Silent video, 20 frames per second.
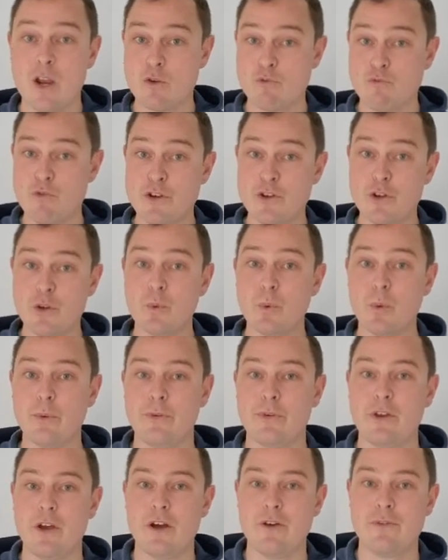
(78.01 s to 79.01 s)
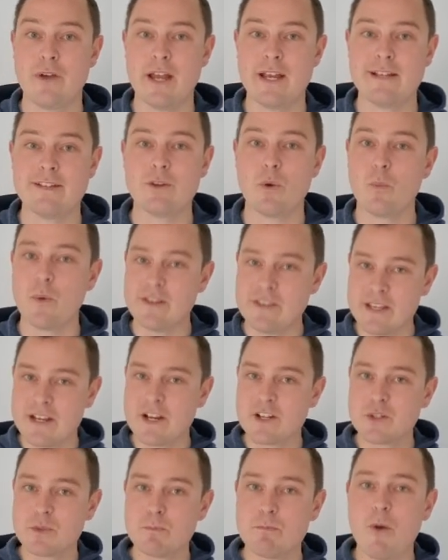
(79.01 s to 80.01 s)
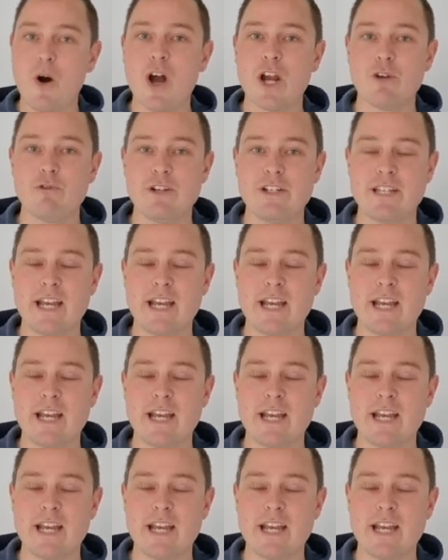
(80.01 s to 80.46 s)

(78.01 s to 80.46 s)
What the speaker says: Renewal surveys, when the expiry